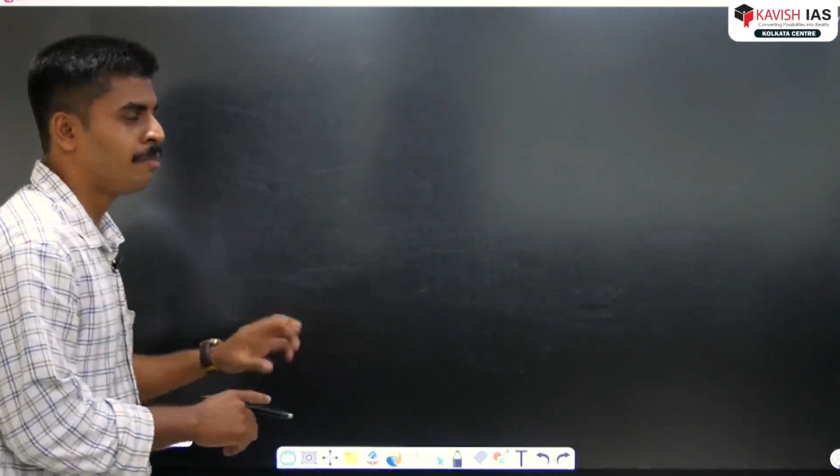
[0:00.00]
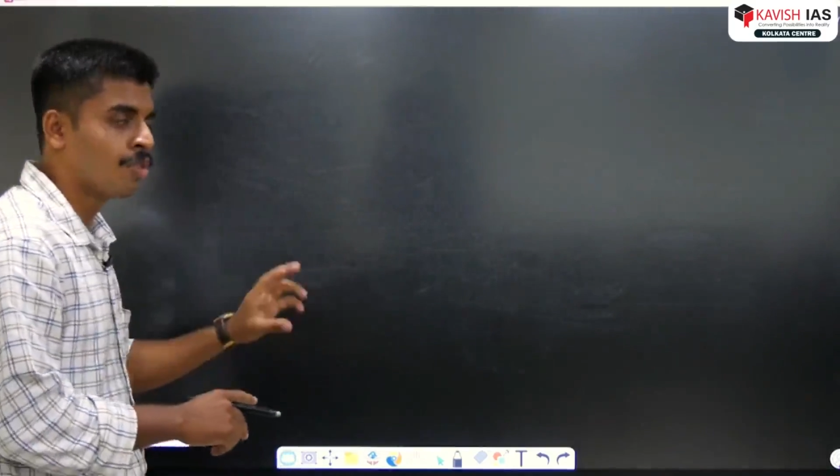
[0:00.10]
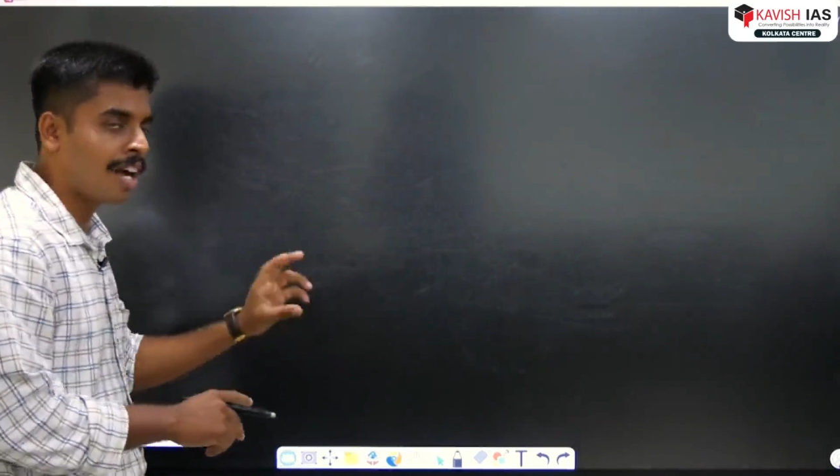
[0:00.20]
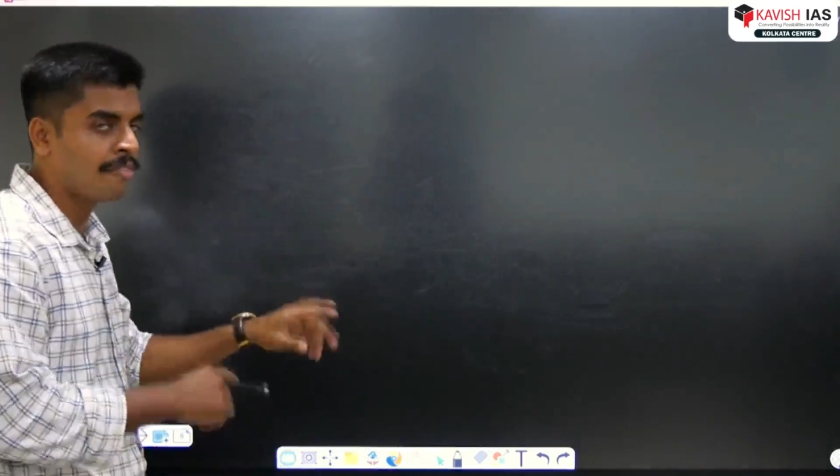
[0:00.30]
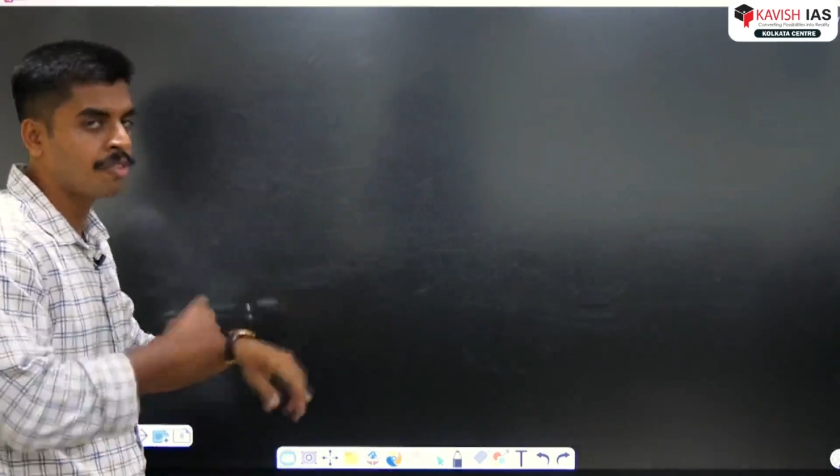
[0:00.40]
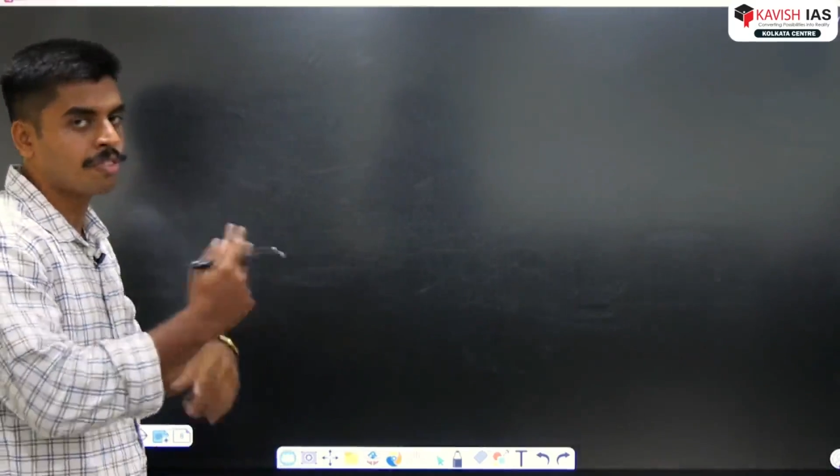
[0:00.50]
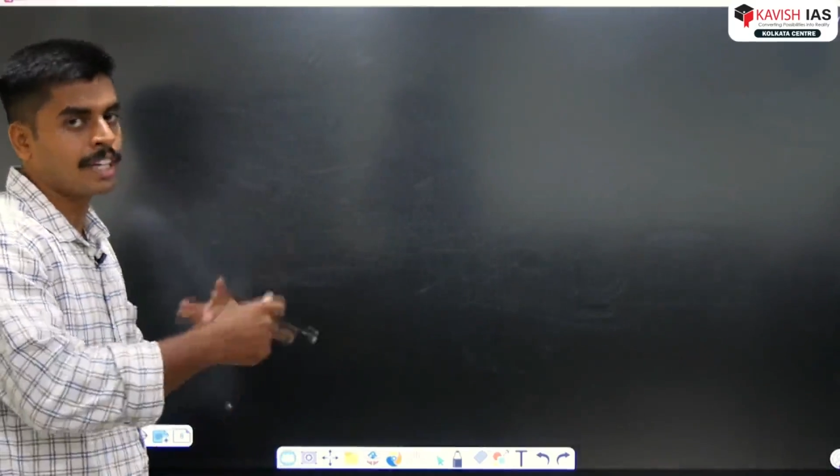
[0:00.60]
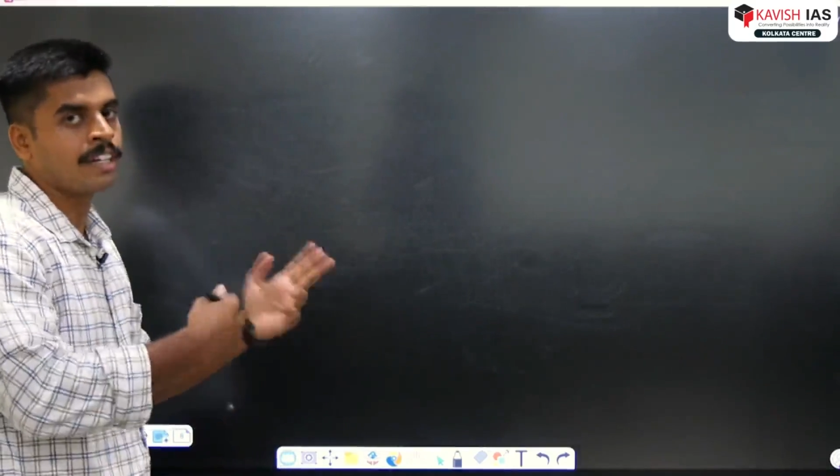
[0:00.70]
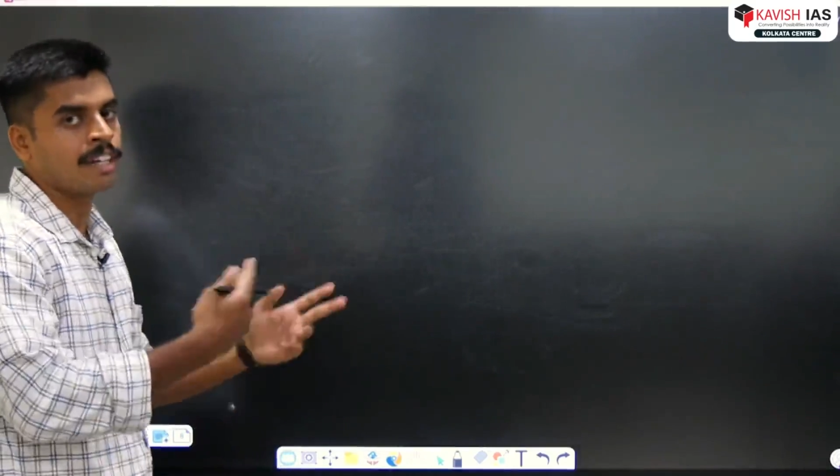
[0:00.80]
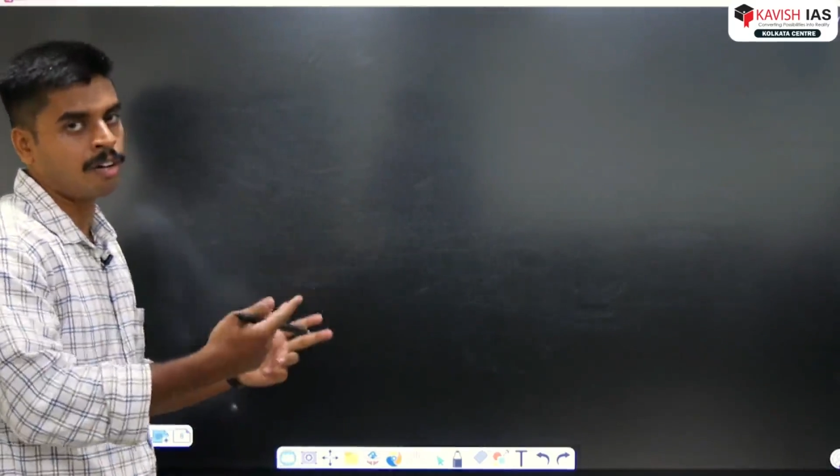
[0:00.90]
you have to
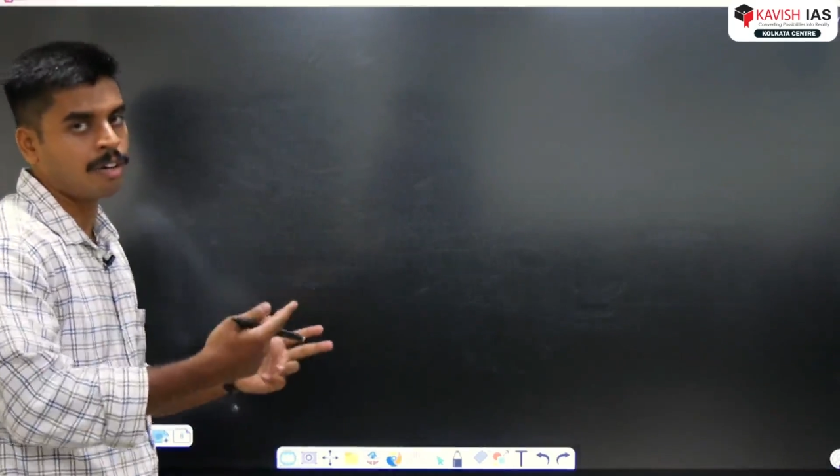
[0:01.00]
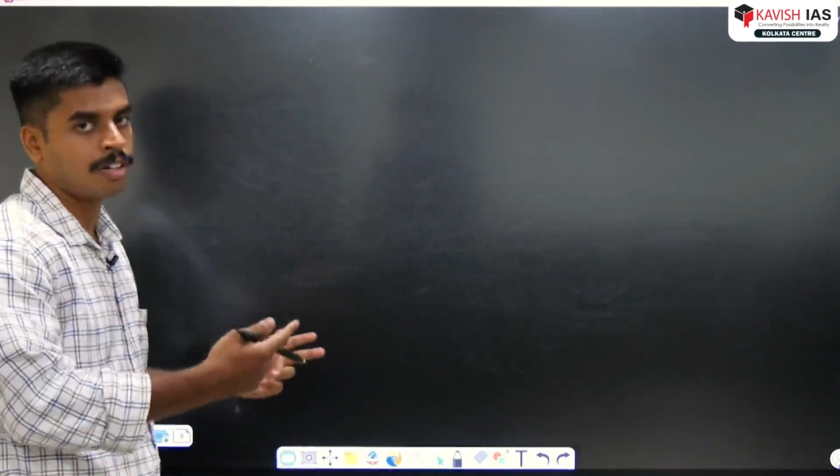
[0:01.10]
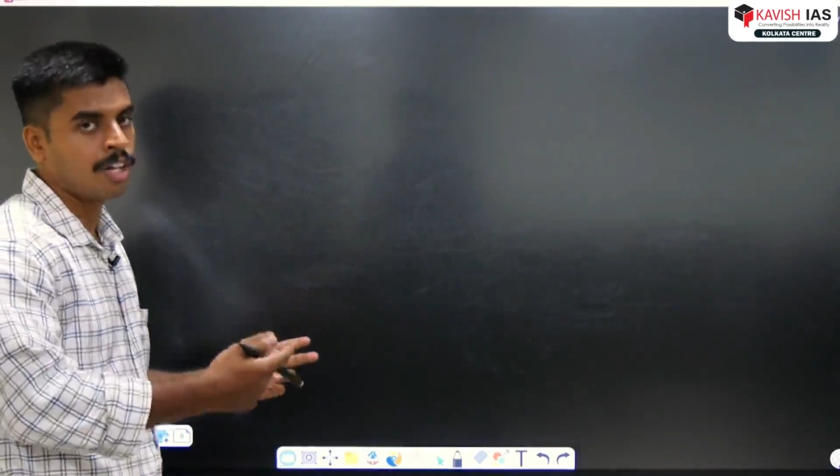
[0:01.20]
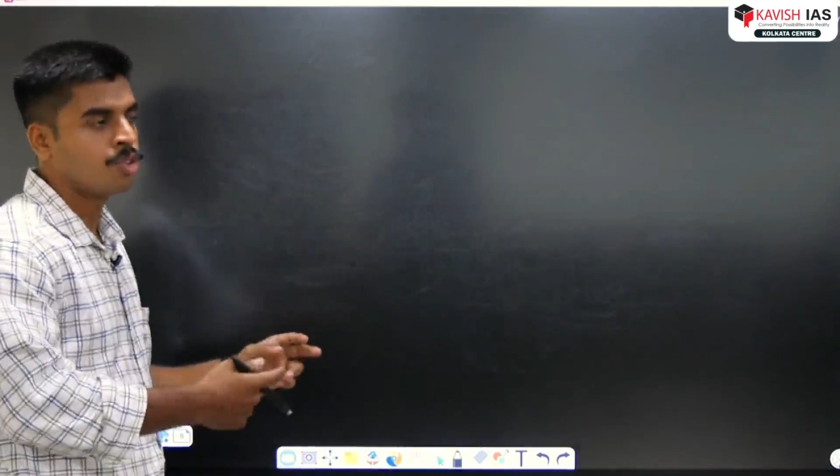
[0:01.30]
think a lot,